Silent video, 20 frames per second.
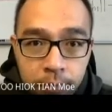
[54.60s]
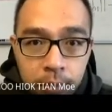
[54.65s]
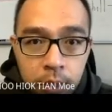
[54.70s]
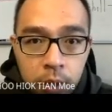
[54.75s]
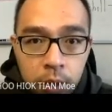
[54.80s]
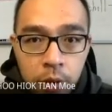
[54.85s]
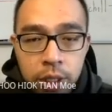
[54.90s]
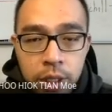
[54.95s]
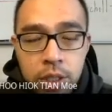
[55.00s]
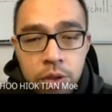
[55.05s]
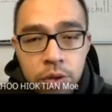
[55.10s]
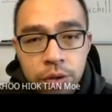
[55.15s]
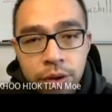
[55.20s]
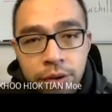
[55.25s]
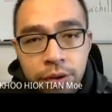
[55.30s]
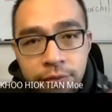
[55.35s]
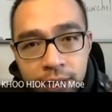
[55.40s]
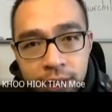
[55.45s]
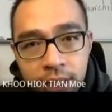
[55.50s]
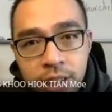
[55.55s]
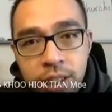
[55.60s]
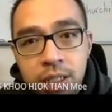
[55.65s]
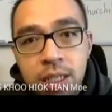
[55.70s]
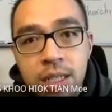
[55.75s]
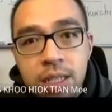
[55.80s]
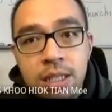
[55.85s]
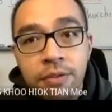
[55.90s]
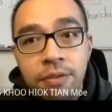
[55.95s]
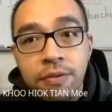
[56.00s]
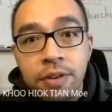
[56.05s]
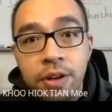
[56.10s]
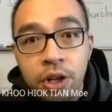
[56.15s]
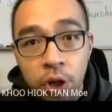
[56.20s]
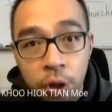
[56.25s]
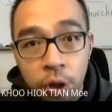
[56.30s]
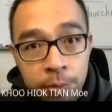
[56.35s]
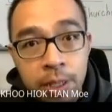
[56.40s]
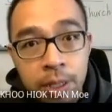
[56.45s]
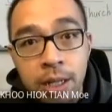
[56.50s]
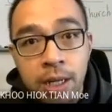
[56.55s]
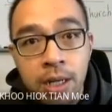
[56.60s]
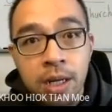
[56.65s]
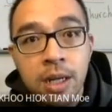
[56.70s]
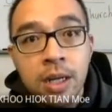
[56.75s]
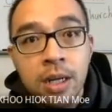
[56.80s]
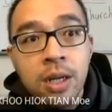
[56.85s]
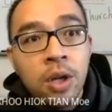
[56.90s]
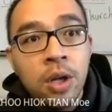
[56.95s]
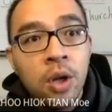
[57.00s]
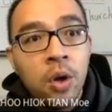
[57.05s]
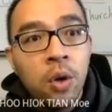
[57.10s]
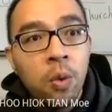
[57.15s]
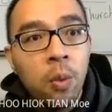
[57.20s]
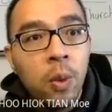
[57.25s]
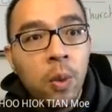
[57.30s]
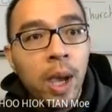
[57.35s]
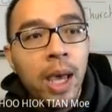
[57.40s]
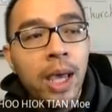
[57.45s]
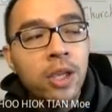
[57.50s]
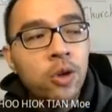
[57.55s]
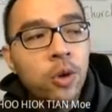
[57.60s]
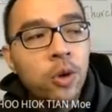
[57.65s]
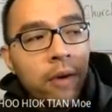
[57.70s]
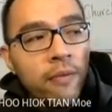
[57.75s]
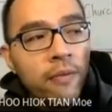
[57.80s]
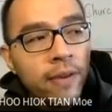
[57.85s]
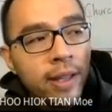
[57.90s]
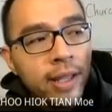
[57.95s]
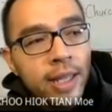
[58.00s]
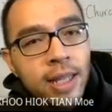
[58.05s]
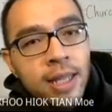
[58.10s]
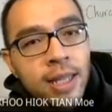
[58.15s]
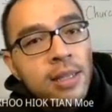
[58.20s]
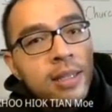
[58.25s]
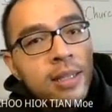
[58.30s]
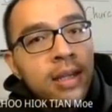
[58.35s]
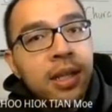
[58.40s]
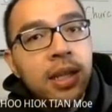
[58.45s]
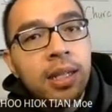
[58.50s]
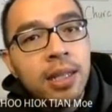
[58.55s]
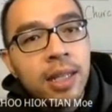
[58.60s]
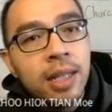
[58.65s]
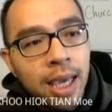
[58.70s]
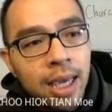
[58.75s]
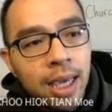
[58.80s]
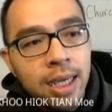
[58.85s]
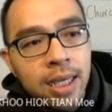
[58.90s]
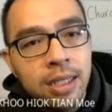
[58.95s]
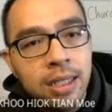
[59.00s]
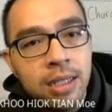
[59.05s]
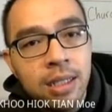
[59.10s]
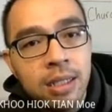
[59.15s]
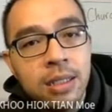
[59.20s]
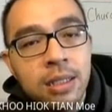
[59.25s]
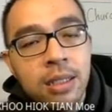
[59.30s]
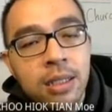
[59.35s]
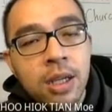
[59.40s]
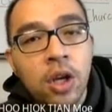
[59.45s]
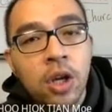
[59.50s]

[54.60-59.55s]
Okay, so reflection is a phenomena where you have an incident angle